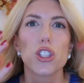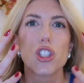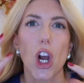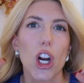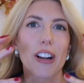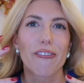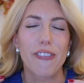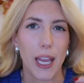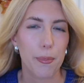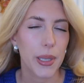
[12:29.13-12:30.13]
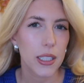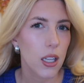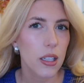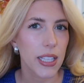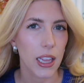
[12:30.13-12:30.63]
dark vampy
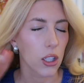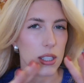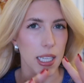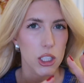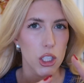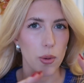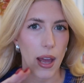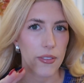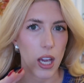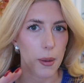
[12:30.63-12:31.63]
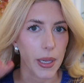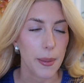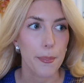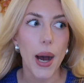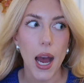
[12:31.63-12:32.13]
look that looks like too heavy on
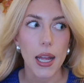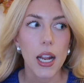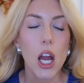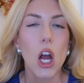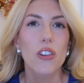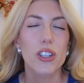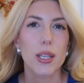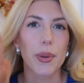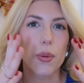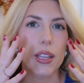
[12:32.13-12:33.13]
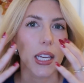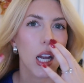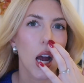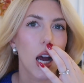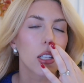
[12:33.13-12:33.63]
me. But for somebody with
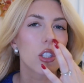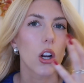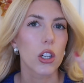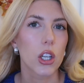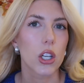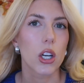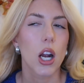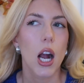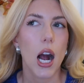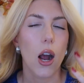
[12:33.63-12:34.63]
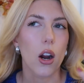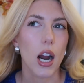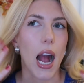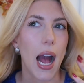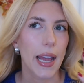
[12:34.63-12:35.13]
like a darker or
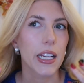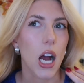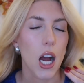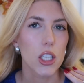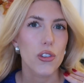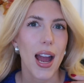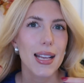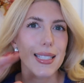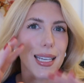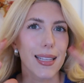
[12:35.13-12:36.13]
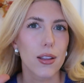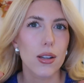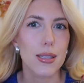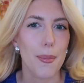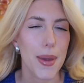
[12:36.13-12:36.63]
a high contrast, like it
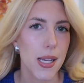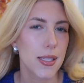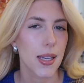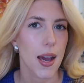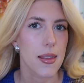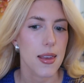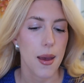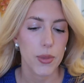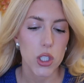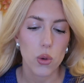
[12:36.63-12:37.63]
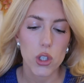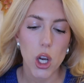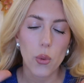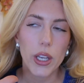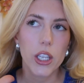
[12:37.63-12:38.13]
looks amazing on them. So
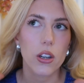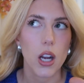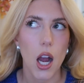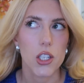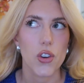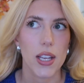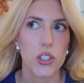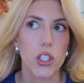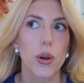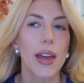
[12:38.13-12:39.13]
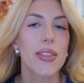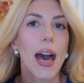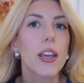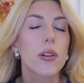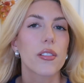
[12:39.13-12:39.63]
knowing your contrast too, and
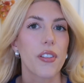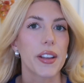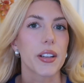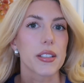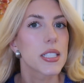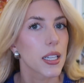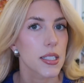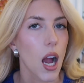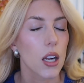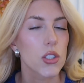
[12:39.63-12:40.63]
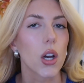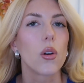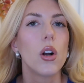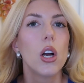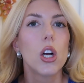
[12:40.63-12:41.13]
that you can find on TikTok. So
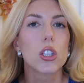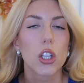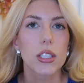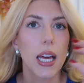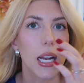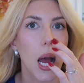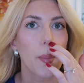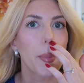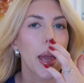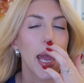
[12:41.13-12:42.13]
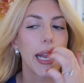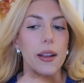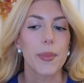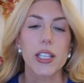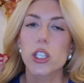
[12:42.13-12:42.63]
look that up, and
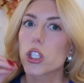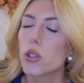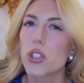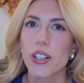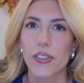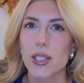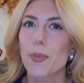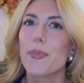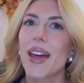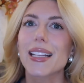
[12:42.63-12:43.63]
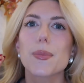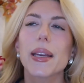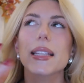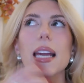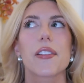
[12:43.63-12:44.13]
it makes a huge difference. That's
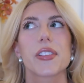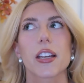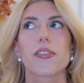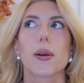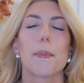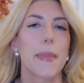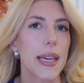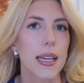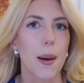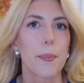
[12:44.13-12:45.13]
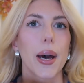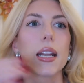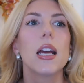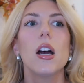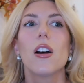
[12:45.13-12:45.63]
mainly, I feel like, for makeup,
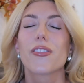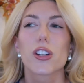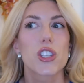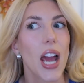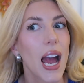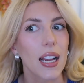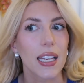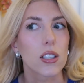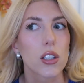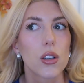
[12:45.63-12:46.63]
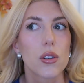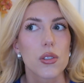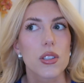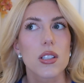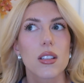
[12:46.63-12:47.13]
but for Jack and
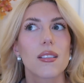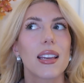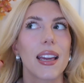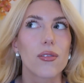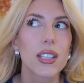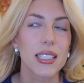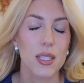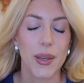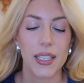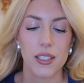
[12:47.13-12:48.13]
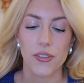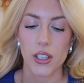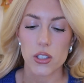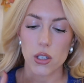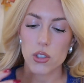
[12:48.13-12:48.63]
clothes, it really does make a
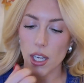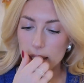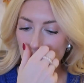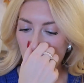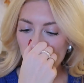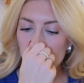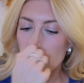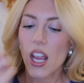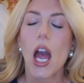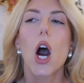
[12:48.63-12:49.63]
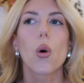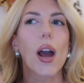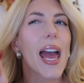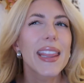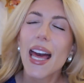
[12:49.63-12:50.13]
difference. So check that out.
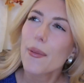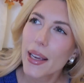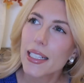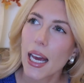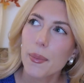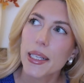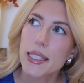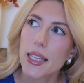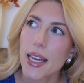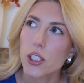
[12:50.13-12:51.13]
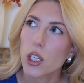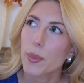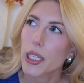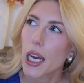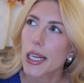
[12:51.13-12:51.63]
Oh, and that it kind of makes sense actually,
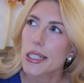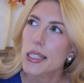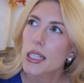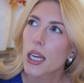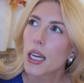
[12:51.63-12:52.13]
because